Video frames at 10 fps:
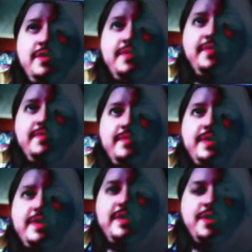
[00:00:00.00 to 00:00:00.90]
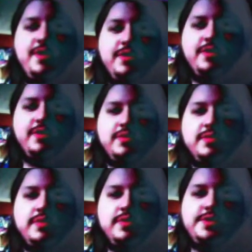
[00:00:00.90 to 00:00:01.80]
your soul
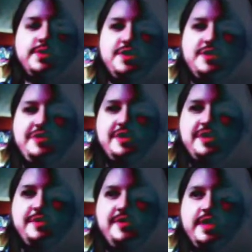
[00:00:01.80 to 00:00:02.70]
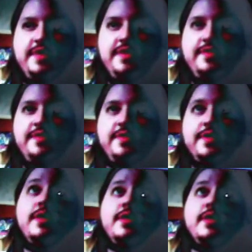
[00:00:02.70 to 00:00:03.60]
charging witches, your
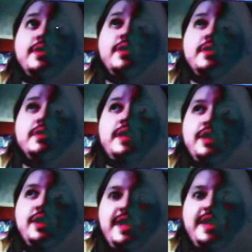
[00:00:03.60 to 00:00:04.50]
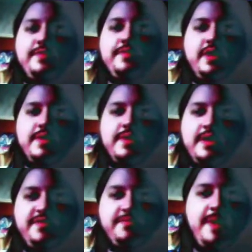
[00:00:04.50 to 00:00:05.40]
counterblast 1, bring us back
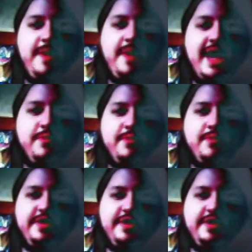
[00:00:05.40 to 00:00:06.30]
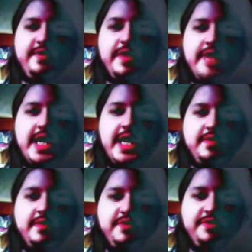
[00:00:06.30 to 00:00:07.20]
witches, and all that, which is
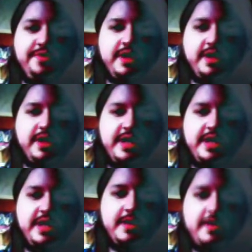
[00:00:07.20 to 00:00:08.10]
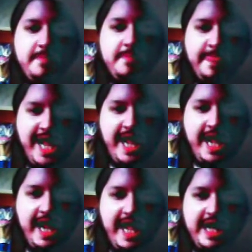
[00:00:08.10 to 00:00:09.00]
really neat. And its
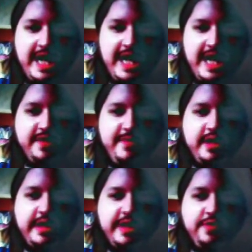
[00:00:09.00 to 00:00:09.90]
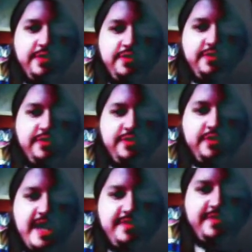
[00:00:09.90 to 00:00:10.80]
limit break lets you soul blast
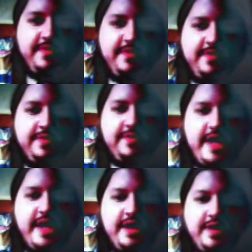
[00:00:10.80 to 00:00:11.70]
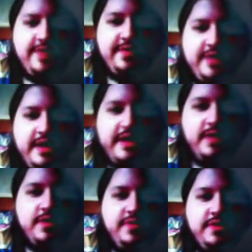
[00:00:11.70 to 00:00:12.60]
6 in order to
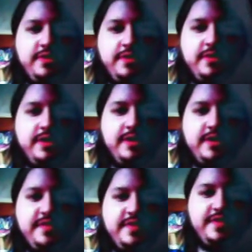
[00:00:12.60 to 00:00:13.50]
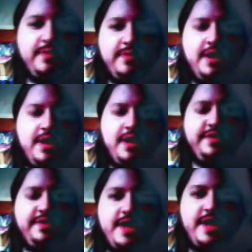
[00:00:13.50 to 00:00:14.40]
look at the top 3 cards of your deck,
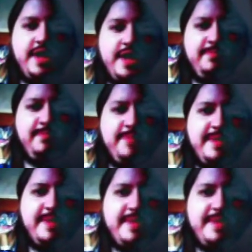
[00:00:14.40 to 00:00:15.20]
put them back on top in